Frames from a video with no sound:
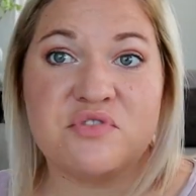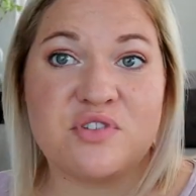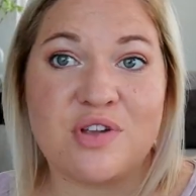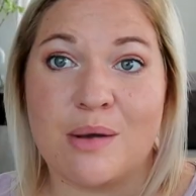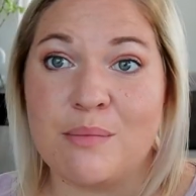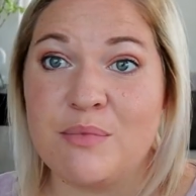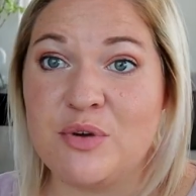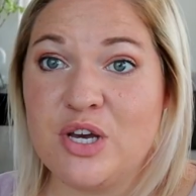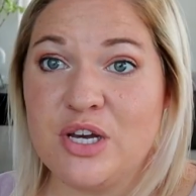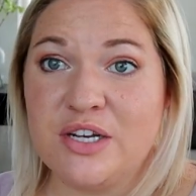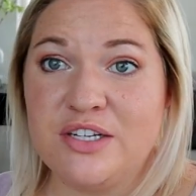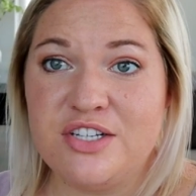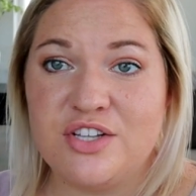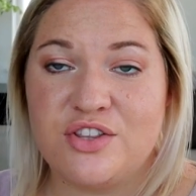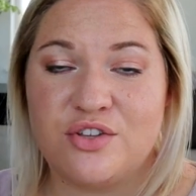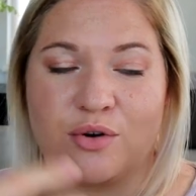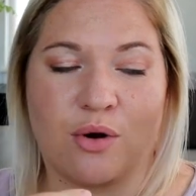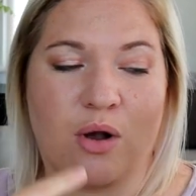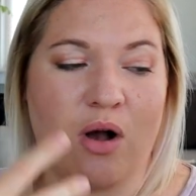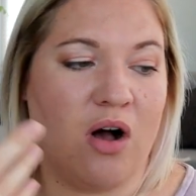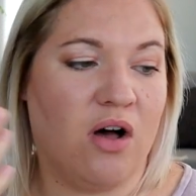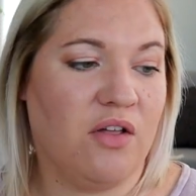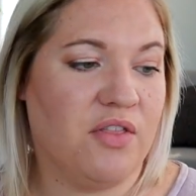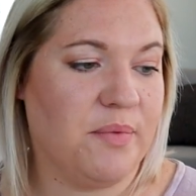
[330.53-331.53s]
So I'm good to
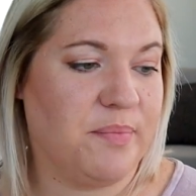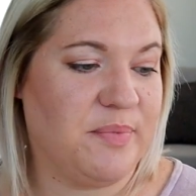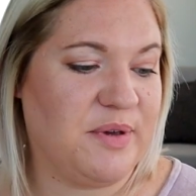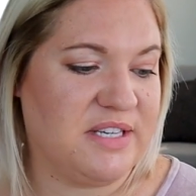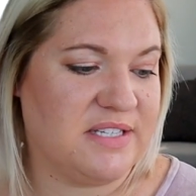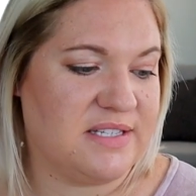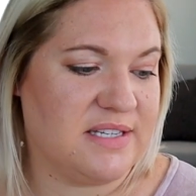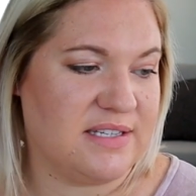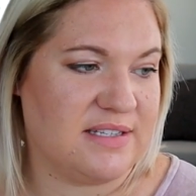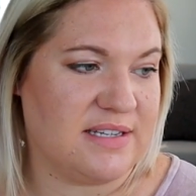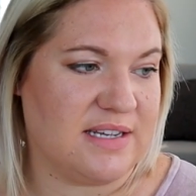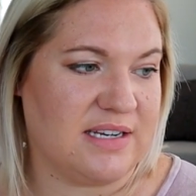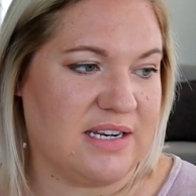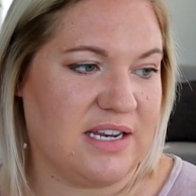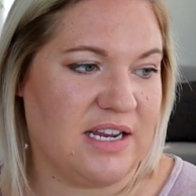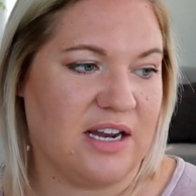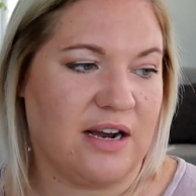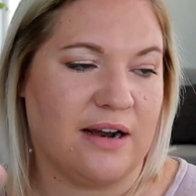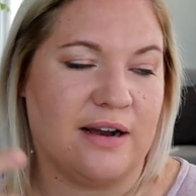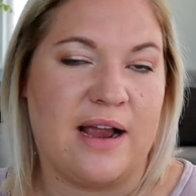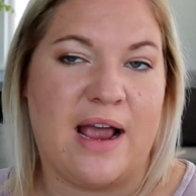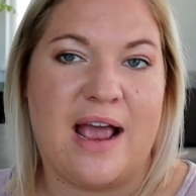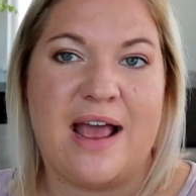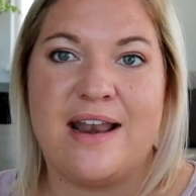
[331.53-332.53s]
throw all the pieces in
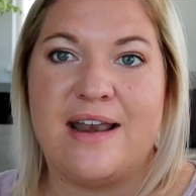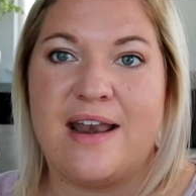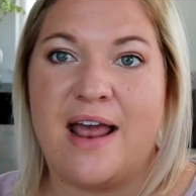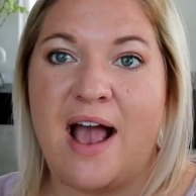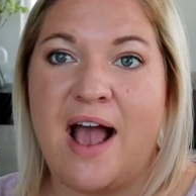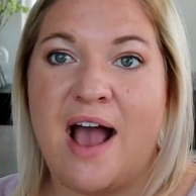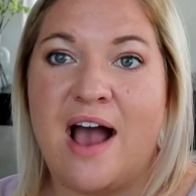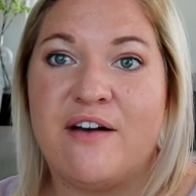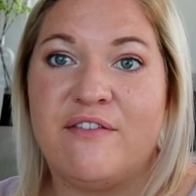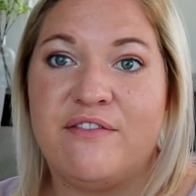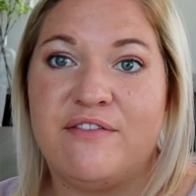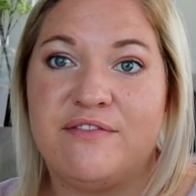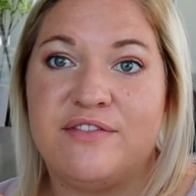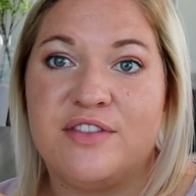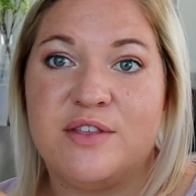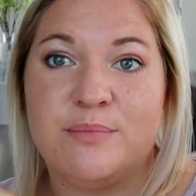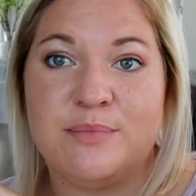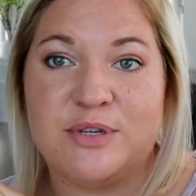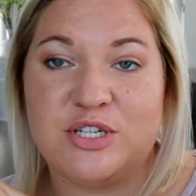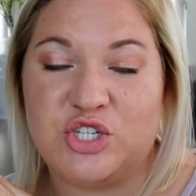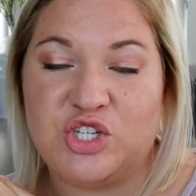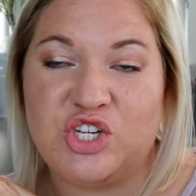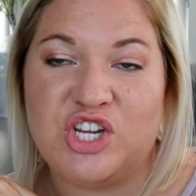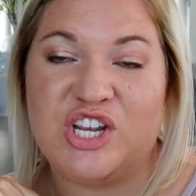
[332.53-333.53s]
here and have the
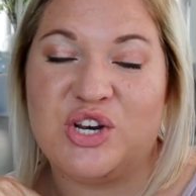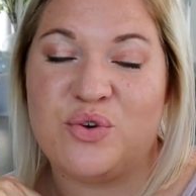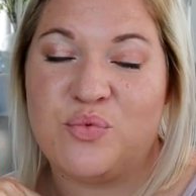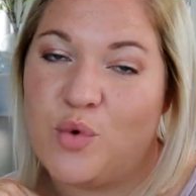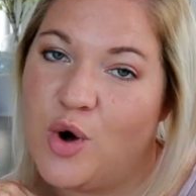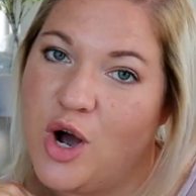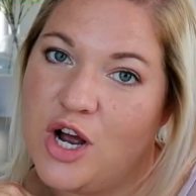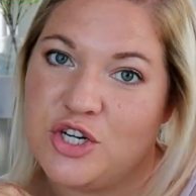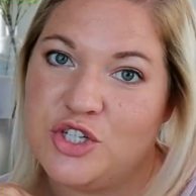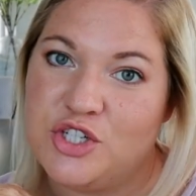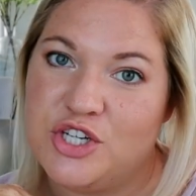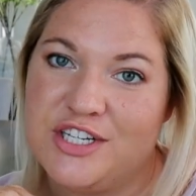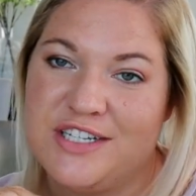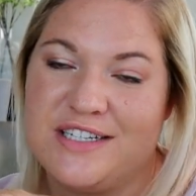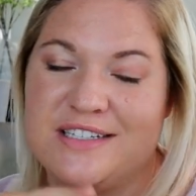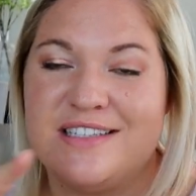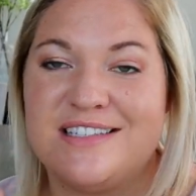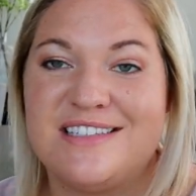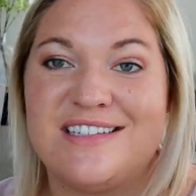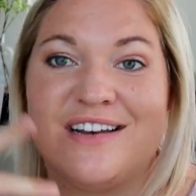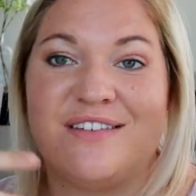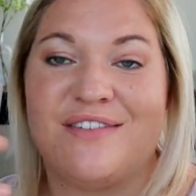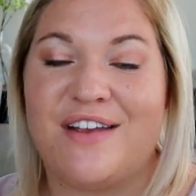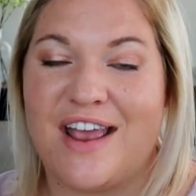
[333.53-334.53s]
machine wash it
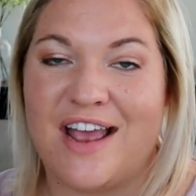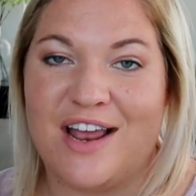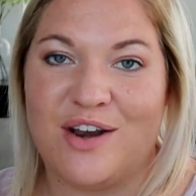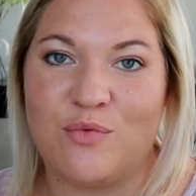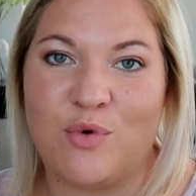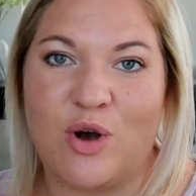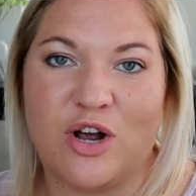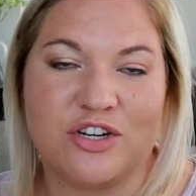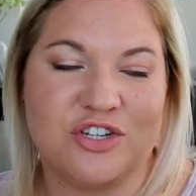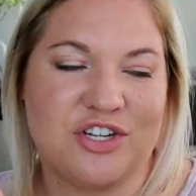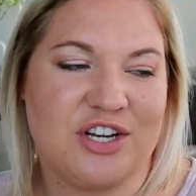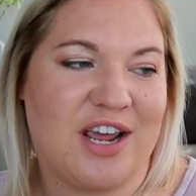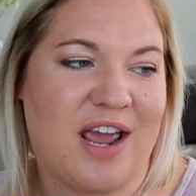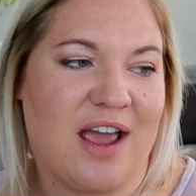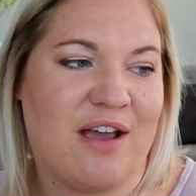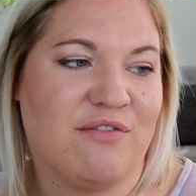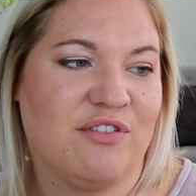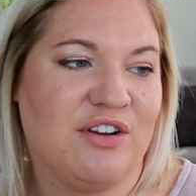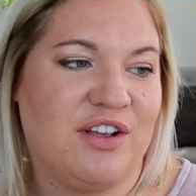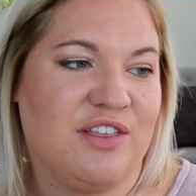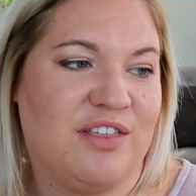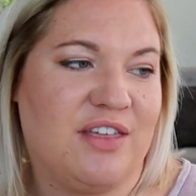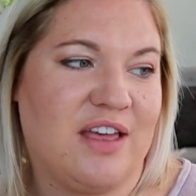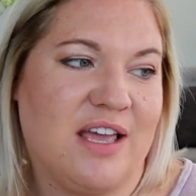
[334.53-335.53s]
instead of hand washing
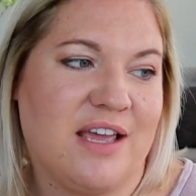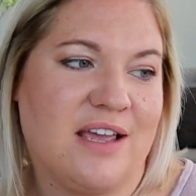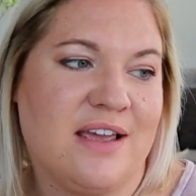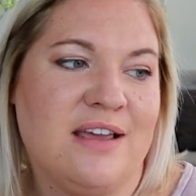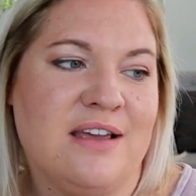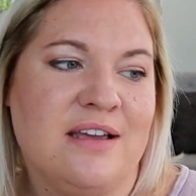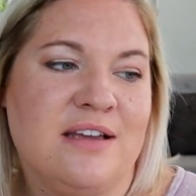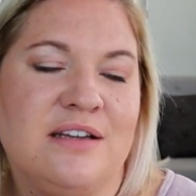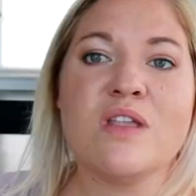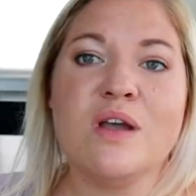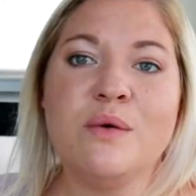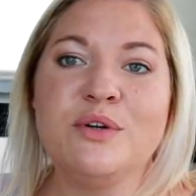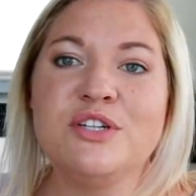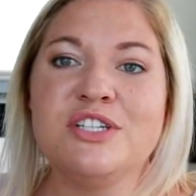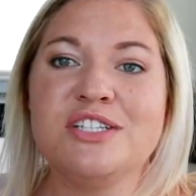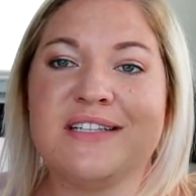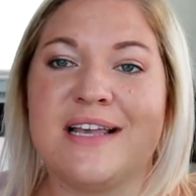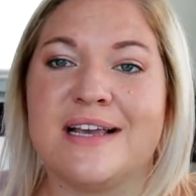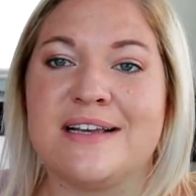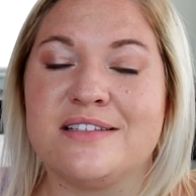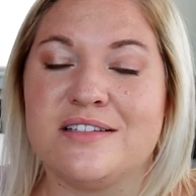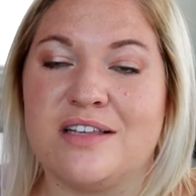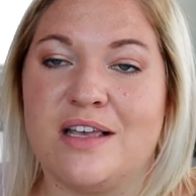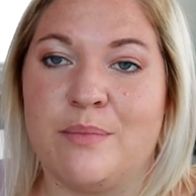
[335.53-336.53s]
everything, which is
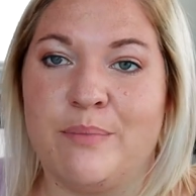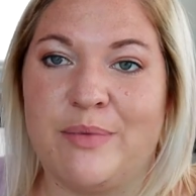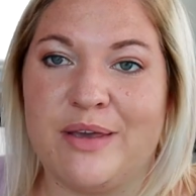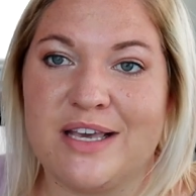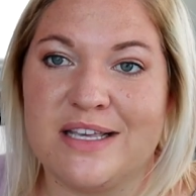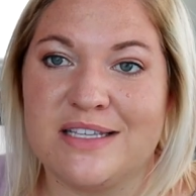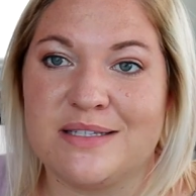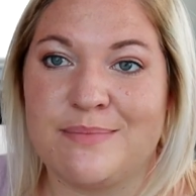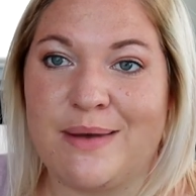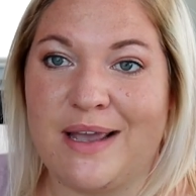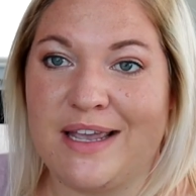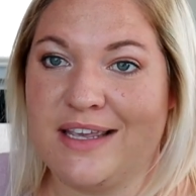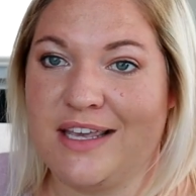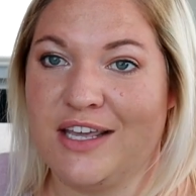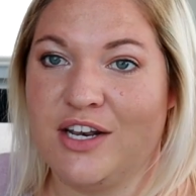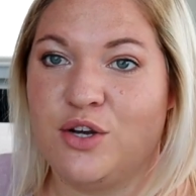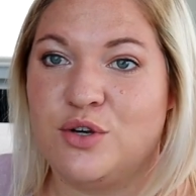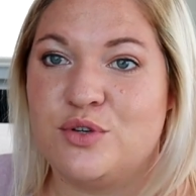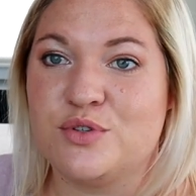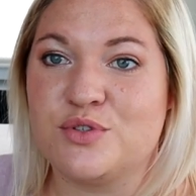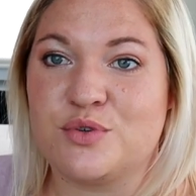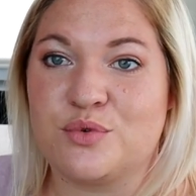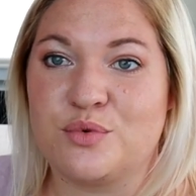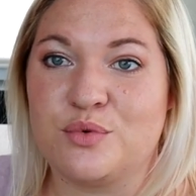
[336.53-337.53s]
excellent because my
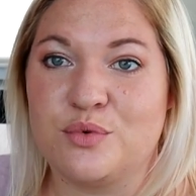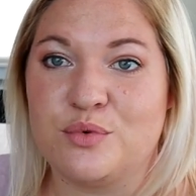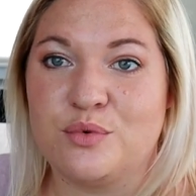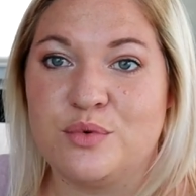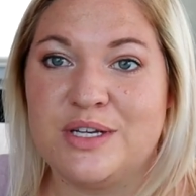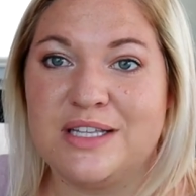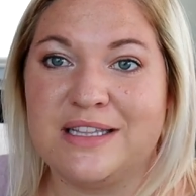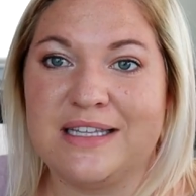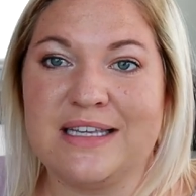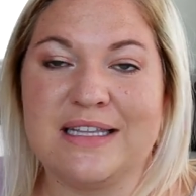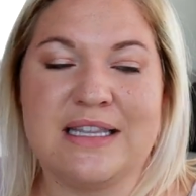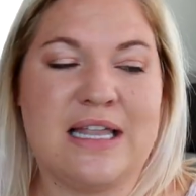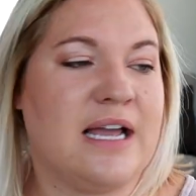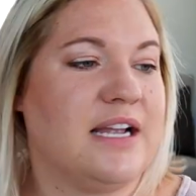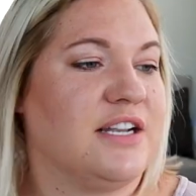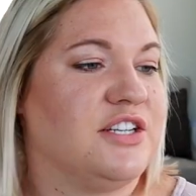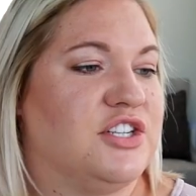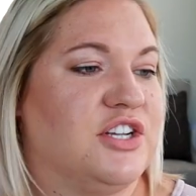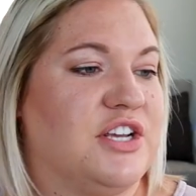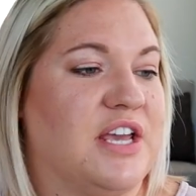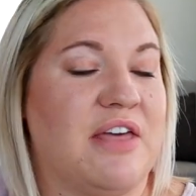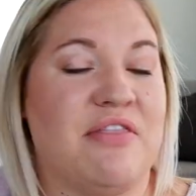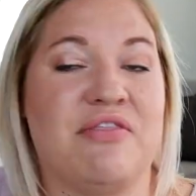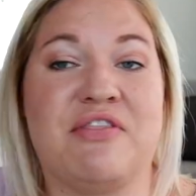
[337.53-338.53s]
kiddos really like
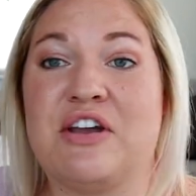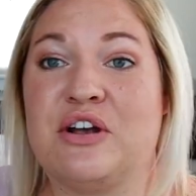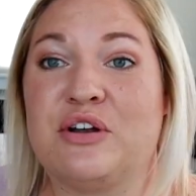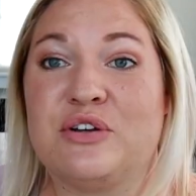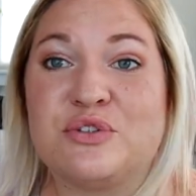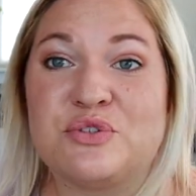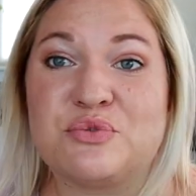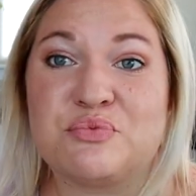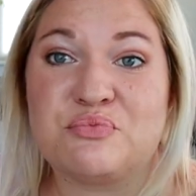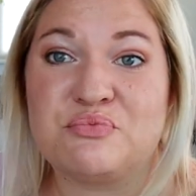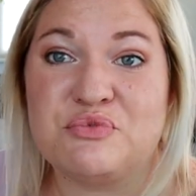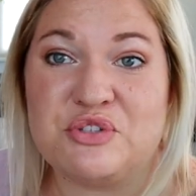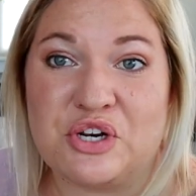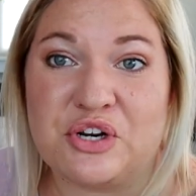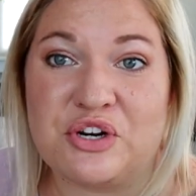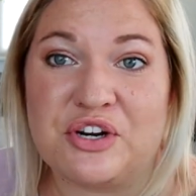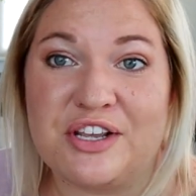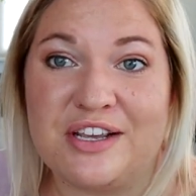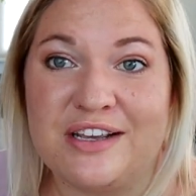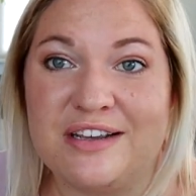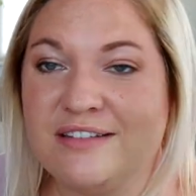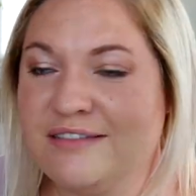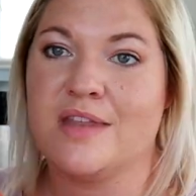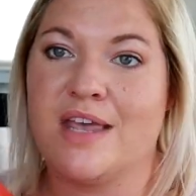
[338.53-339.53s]
to get theirs
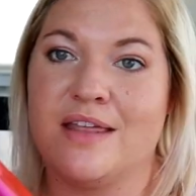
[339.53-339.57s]
dirty.